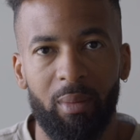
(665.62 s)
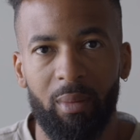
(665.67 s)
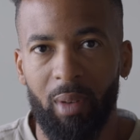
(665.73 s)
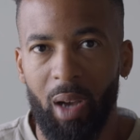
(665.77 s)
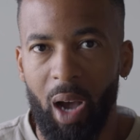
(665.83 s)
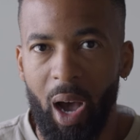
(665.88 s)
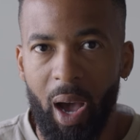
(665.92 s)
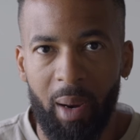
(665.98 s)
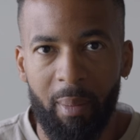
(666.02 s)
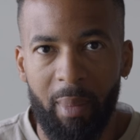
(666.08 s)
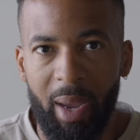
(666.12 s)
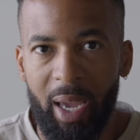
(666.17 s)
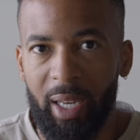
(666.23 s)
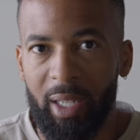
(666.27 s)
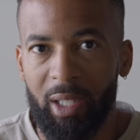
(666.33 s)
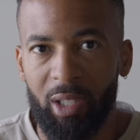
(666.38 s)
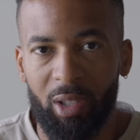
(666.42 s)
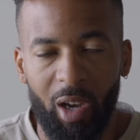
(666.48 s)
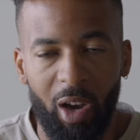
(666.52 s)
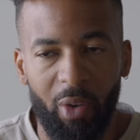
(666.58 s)
automated
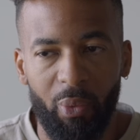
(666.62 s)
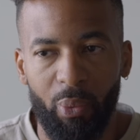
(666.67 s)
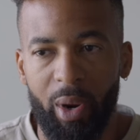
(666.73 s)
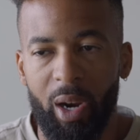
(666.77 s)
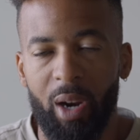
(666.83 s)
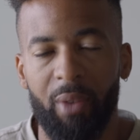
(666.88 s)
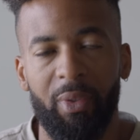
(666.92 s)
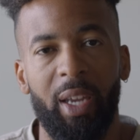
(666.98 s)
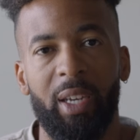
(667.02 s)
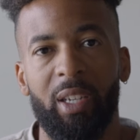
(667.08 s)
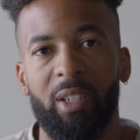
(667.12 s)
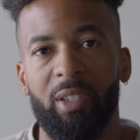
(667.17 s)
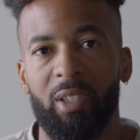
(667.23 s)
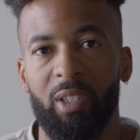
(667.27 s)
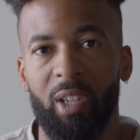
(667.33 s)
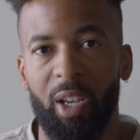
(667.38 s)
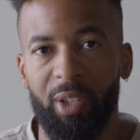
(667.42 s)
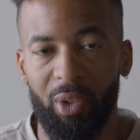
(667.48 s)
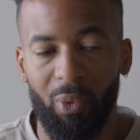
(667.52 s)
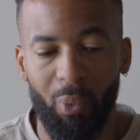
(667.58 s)
software that just
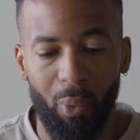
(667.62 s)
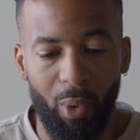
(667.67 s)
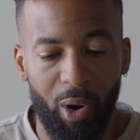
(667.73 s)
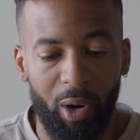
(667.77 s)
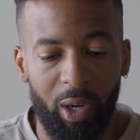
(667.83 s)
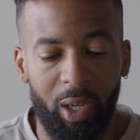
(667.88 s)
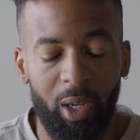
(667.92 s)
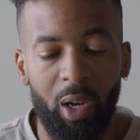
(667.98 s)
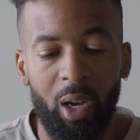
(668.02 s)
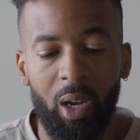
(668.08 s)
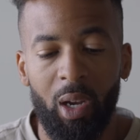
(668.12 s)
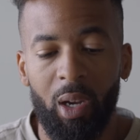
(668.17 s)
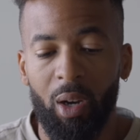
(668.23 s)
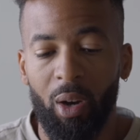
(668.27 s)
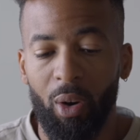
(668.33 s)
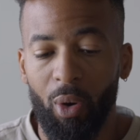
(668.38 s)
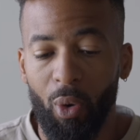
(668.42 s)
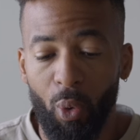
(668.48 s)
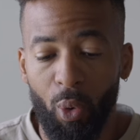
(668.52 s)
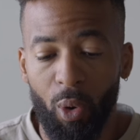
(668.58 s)
doesn't work,
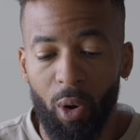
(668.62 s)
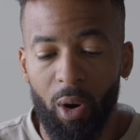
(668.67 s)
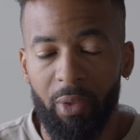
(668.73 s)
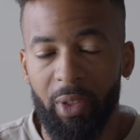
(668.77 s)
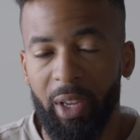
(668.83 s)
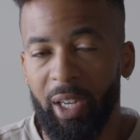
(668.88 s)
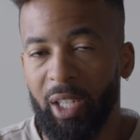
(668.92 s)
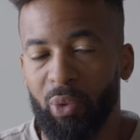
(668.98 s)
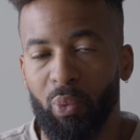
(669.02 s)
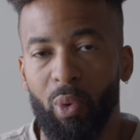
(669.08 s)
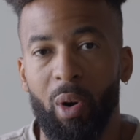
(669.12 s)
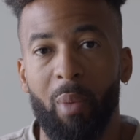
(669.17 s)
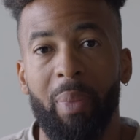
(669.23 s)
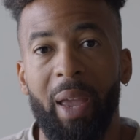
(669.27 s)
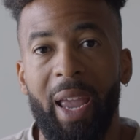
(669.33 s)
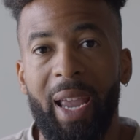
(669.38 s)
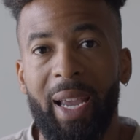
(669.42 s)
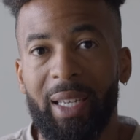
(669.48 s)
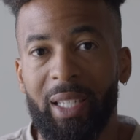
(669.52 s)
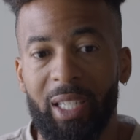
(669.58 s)
or they just weren't
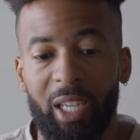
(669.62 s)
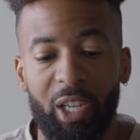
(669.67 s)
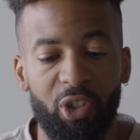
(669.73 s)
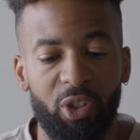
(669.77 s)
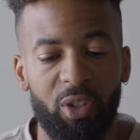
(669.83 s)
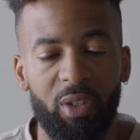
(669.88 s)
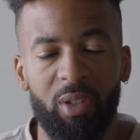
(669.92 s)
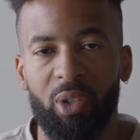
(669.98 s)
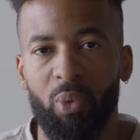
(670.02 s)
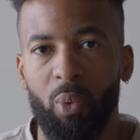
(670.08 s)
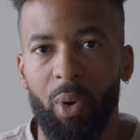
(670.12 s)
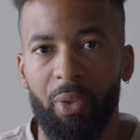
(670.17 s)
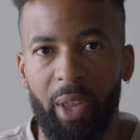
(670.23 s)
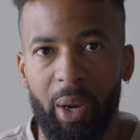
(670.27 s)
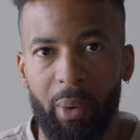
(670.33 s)
paying attention to what they